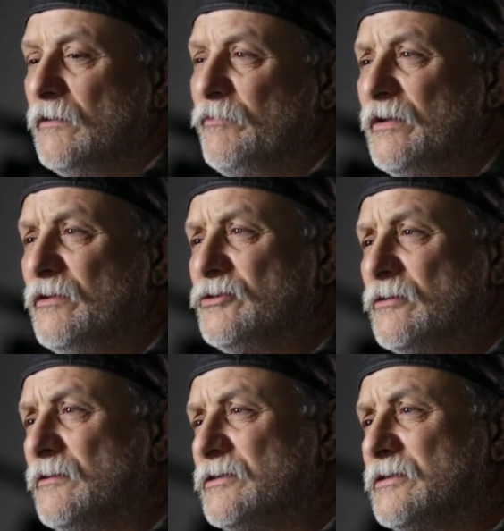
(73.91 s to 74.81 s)

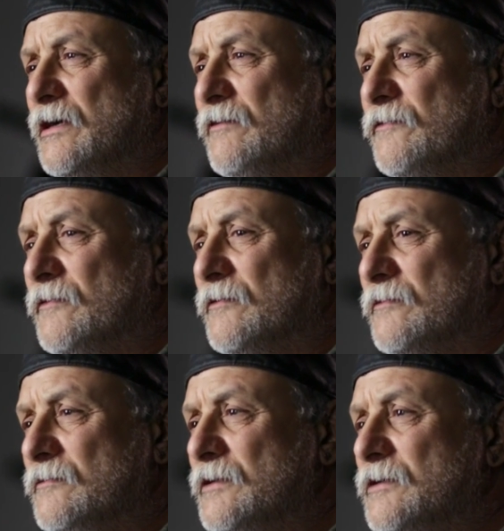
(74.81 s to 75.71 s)
idea that this was
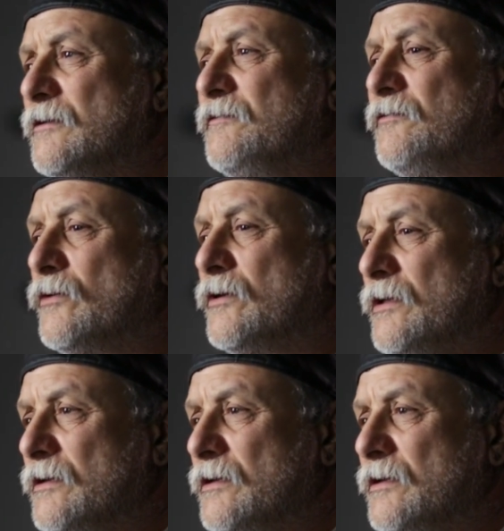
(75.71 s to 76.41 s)
even happening until a